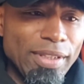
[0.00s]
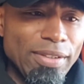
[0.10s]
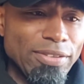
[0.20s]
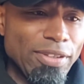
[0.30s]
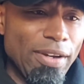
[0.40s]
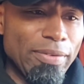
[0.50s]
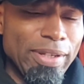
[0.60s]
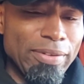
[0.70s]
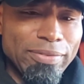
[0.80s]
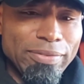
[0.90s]
started
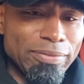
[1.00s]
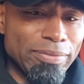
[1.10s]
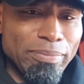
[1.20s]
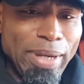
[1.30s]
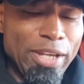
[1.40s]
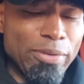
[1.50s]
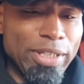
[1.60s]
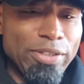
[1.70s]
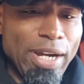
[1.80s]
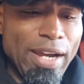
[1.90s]

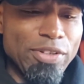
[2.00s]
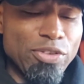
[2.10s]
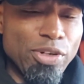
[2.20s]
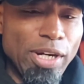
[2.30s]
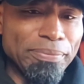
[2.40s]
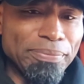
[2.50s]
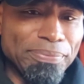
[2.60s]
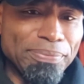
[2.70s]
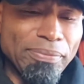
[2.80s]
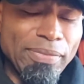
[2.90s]
manually driving the truck,
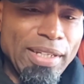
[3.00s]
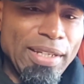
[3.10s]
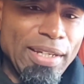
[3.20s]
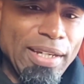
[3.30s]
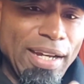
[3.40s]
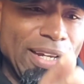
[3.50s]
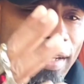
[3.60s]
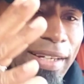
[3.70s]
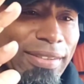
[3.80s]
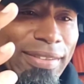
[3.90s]

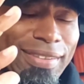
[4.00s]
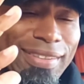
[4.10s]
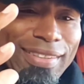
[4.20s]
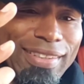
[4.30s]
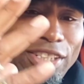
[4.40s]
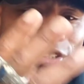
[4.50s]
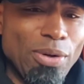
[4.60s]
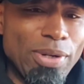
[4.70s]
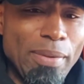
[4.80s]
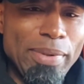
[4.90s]
and that
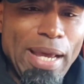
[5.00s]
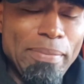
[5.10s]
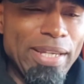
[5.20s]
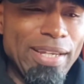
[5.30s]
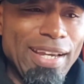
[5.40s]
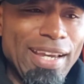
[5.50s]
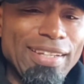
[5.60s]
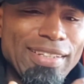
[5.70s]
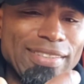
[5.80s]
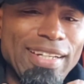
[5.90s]
snow coming at me, it
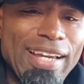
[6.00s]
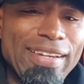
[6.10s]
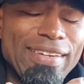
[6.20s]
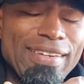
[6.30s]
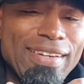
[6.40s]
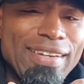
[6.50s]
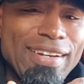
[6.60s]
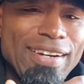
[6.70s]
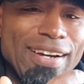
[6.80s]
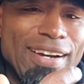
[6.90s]
looks like
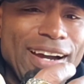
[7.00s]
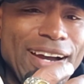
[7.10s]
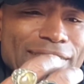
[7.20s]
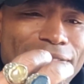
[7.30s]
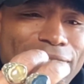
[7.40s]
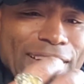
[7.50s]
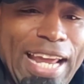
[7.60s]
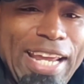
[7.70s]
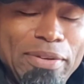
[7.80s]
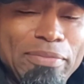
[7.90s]

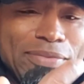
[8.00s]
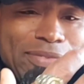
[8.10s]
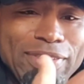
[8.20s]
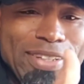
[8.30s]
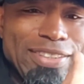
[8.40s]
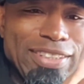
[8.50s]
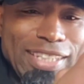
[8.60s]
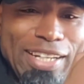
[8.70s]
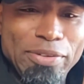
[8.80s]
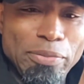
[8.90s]
flame. It
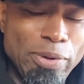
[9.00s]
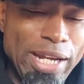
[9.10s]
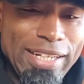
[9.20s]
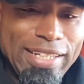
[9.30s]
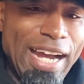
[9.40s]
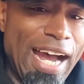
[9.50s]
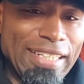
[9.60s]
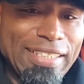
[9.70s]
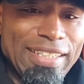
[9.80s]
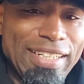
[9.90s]
looks like little red
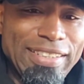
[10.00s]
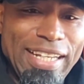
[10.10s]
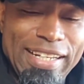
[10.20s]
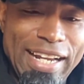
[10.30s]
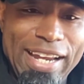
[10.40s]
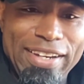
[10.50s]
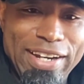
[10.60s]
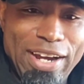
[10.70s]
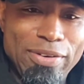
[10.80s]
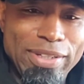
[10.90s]
dots, and it's at night
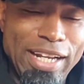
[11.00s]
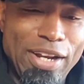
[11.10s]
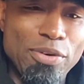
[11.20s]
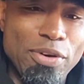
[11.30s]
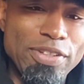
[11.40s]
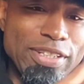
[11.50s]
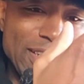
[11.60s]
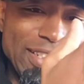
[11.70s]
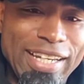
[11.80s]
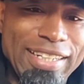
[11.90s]
now, because I don't know if it's
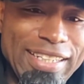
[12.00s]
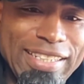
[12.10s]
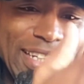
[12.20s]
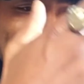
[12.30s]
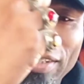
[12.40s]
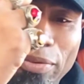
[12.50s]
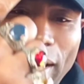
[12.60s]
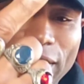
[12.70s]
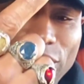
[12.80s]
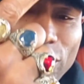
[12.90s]
because of LEDs and the
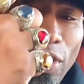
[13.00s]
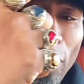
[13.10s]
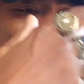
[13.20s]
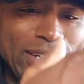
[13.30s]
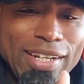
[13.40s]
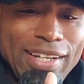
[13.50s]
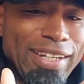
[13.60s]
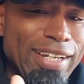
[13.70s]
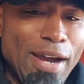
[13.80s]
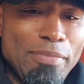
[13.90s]
white snow and
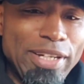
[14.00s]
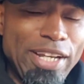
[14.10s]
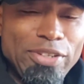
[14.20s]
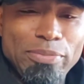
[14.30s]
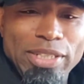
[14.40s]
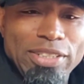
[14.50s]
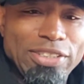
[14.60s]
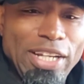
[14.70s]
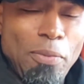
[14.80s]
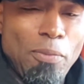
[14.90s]
the combination, but it
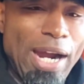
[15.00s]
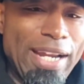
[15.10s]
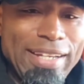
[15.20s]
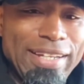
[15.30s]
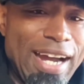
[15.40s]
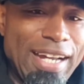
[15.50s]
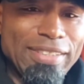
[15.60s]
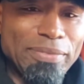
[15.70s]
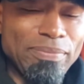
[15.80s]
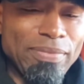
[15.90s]
looks like white dots